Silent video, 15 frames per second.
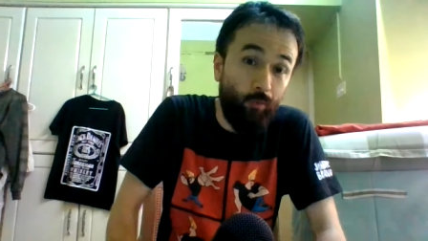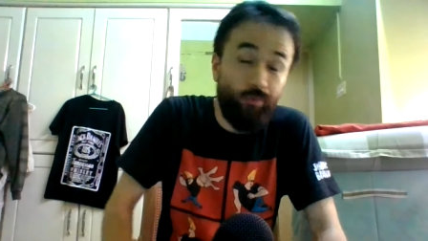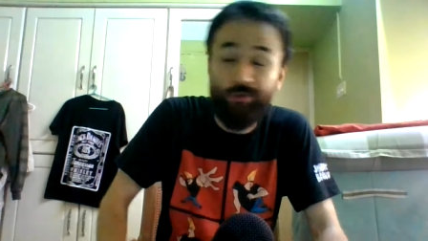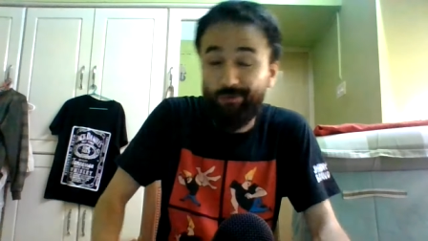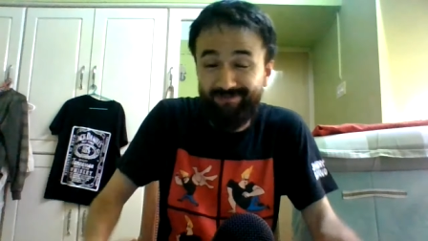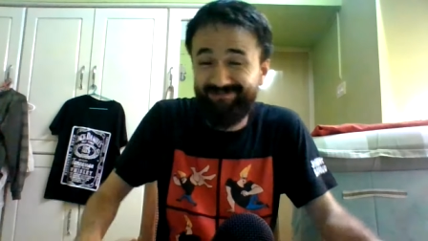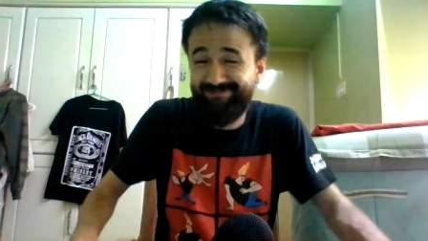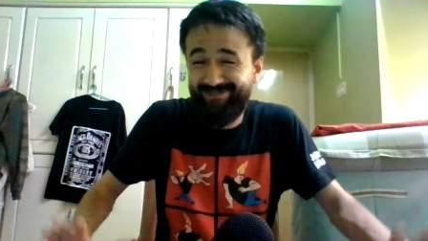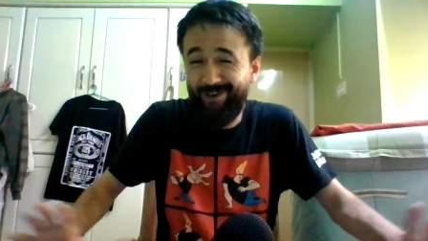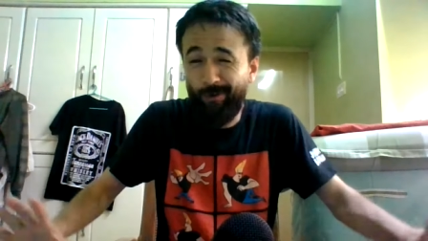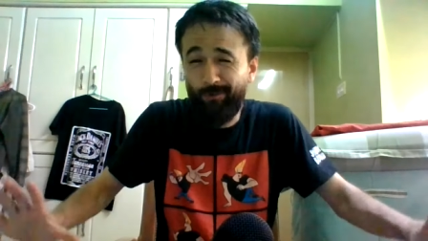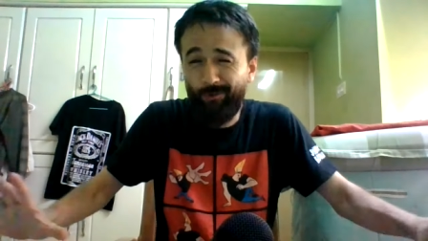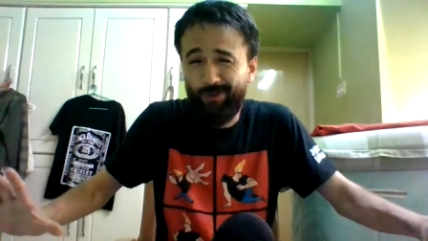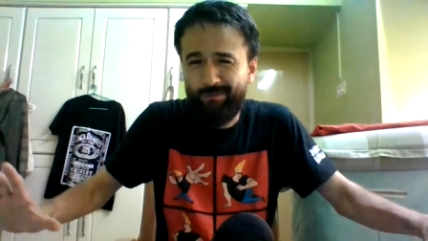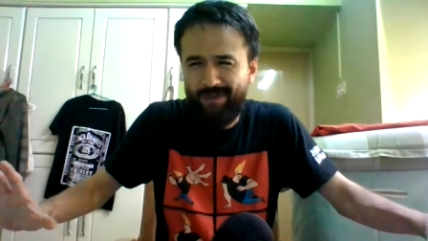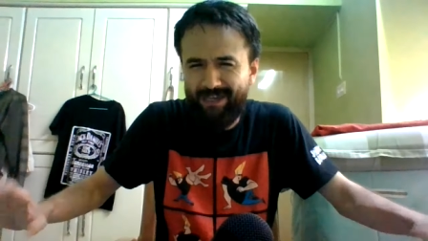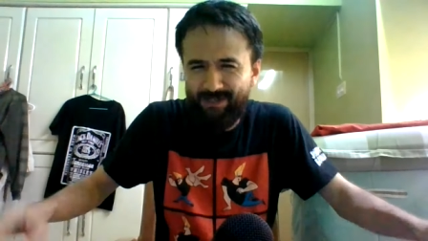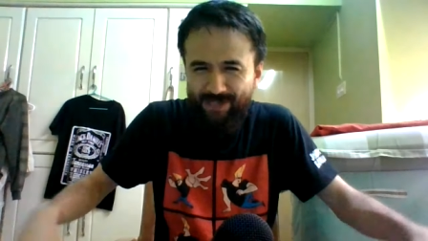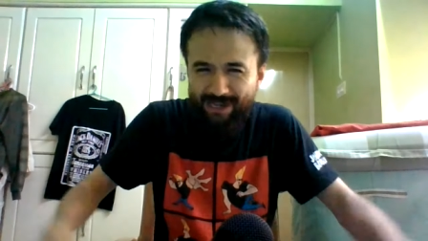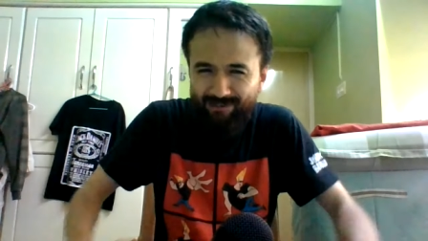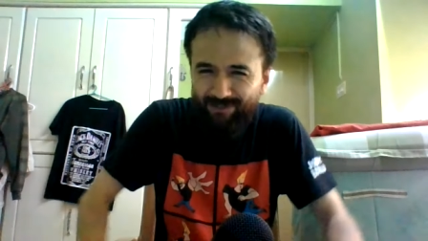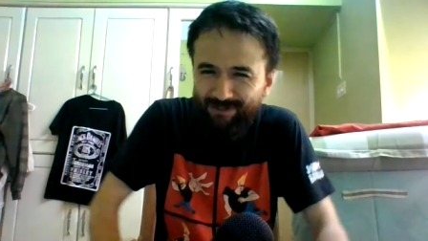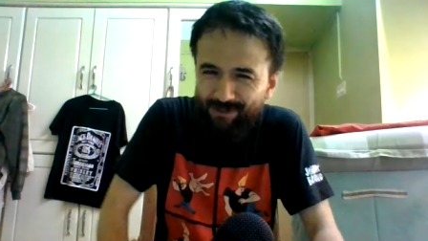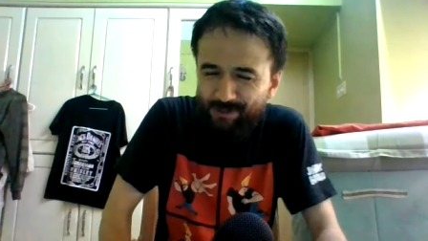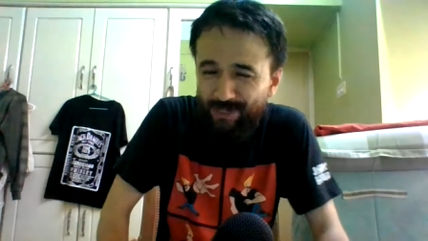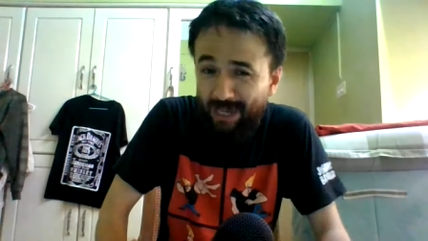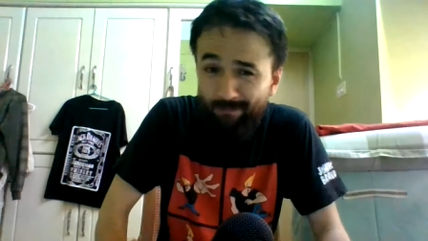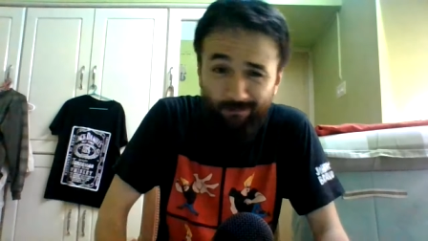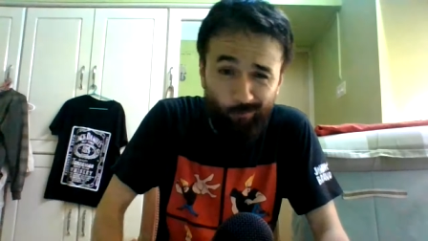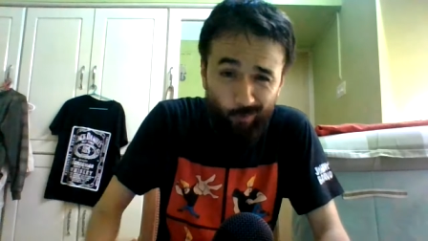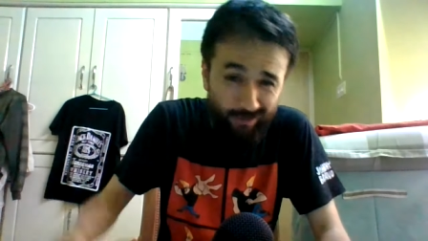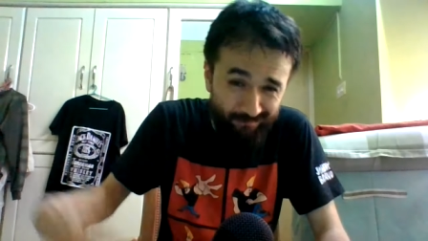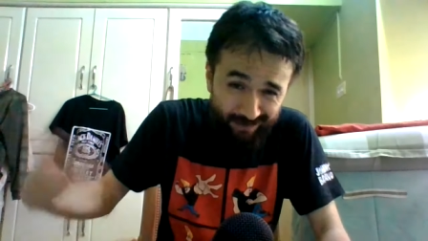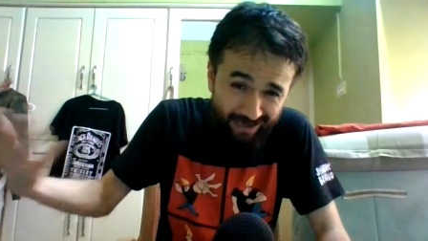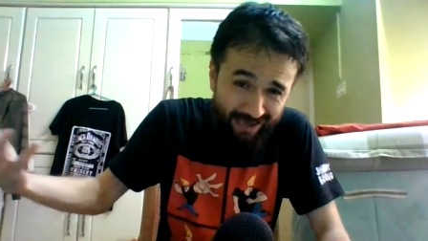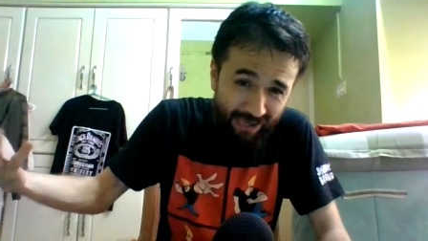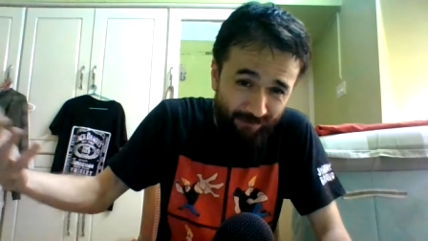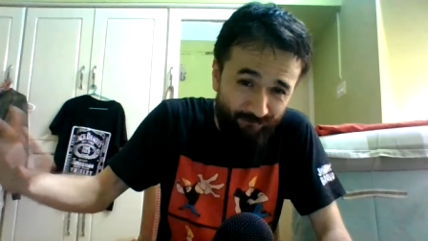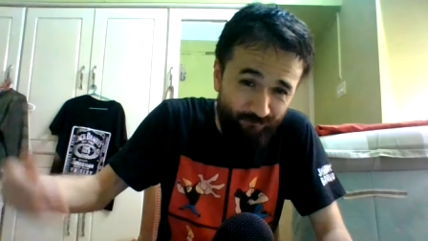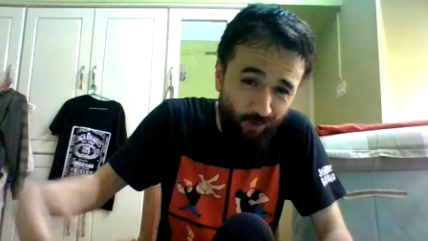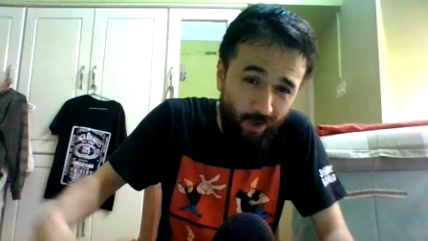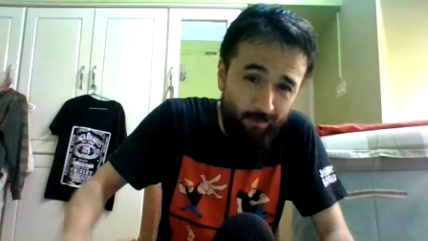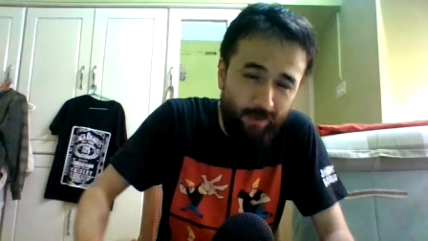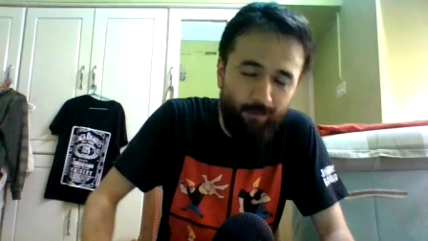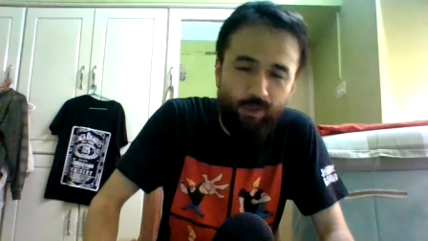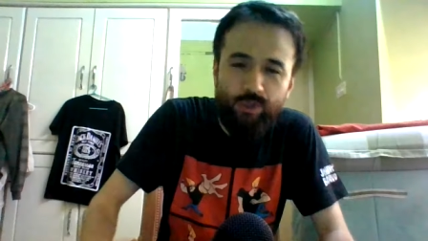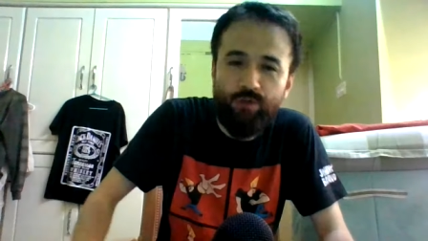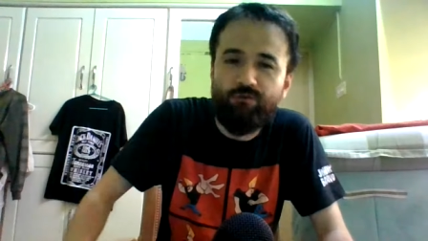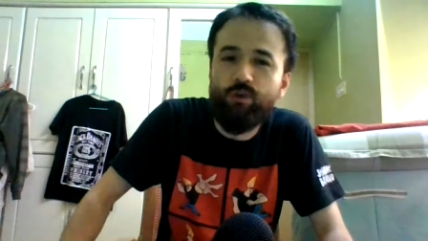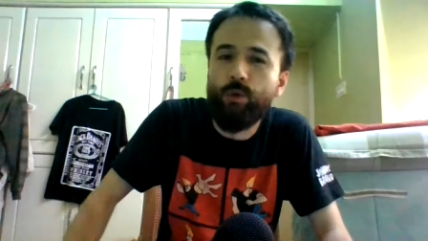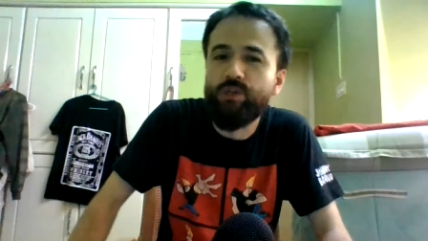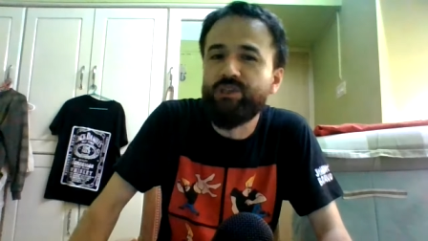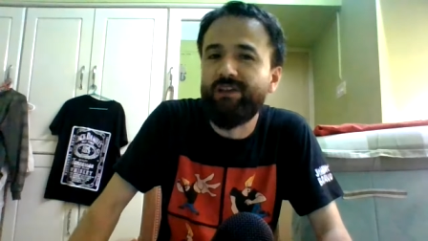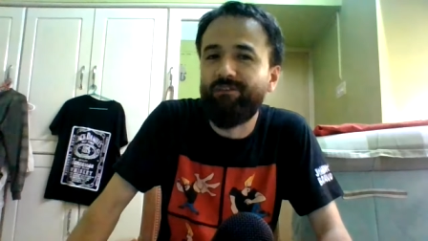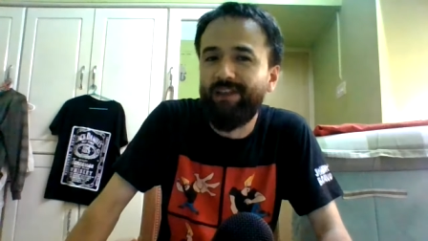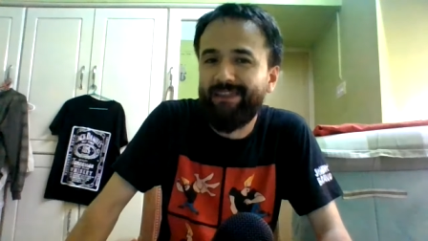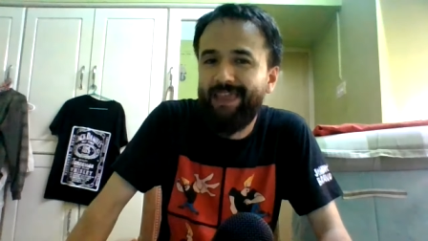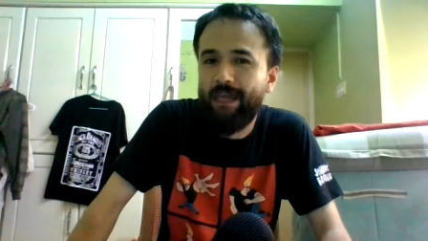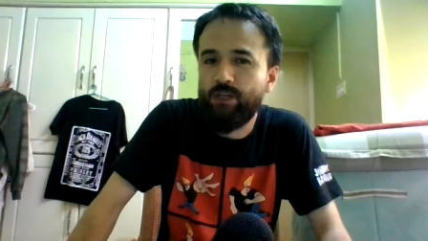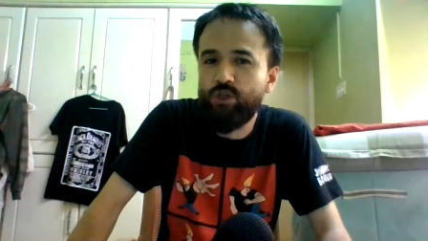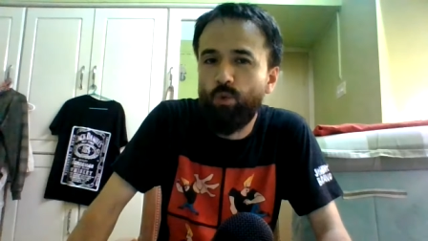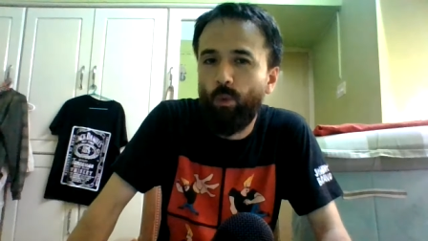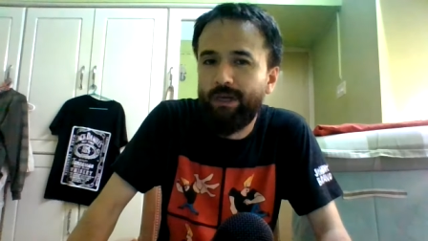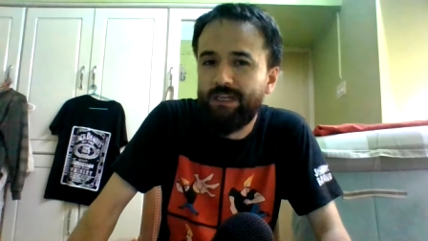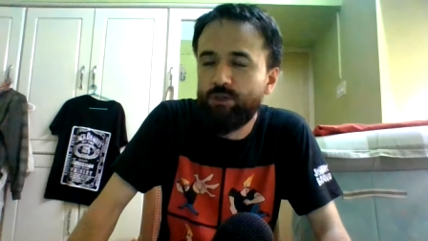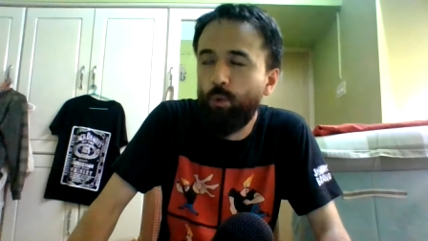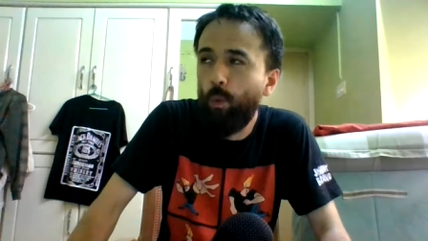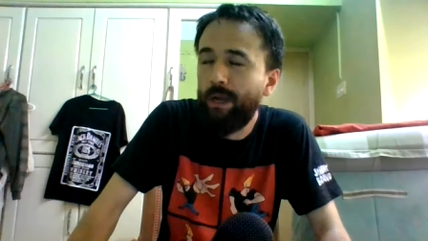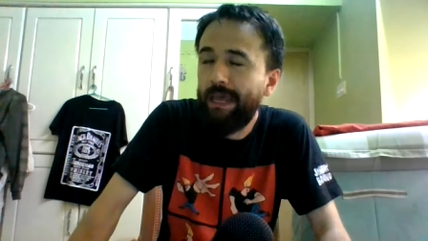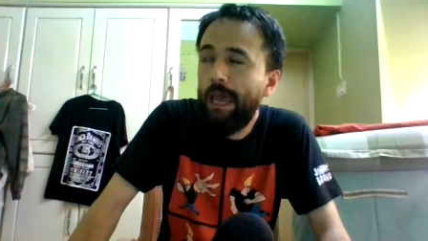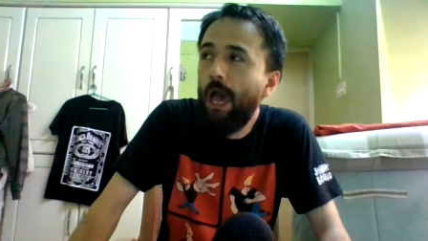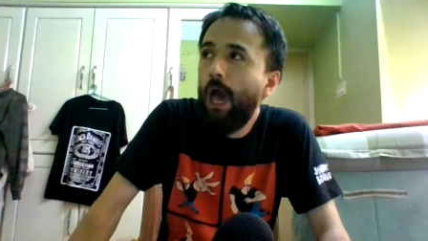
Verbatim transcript: which will totally be exactly the same if we have fond memories of doing stuff like that in 2020.